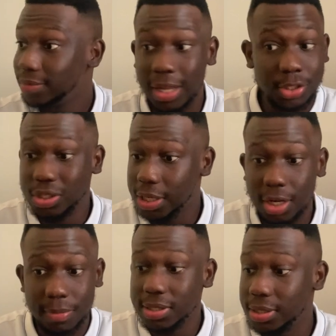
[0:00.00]
and just tell
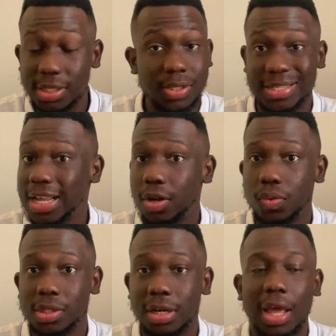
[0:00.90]
them, listen, this is exactly
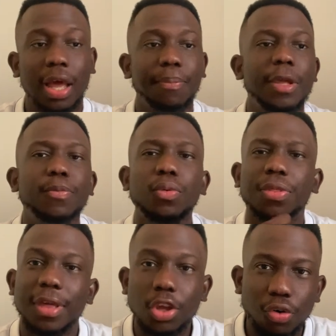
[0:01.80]
what's going to, people will
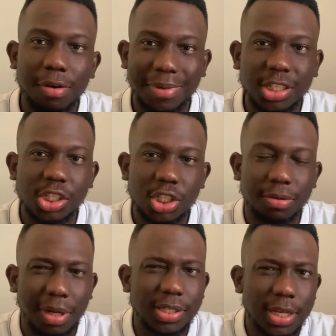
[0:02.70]
think you're a
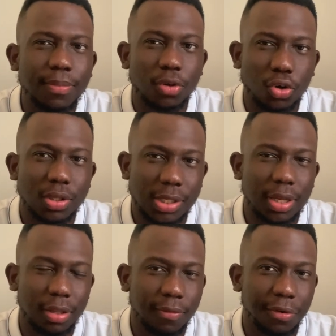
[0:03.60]
magician by the time you're done
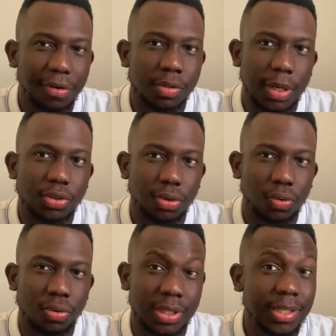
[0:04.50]
taking the Forex Mastery
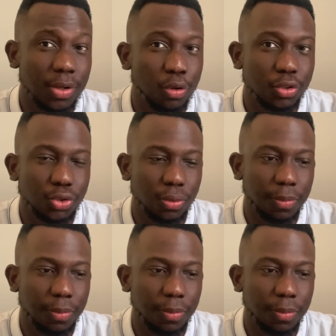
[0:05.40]
course. That's the honest truth.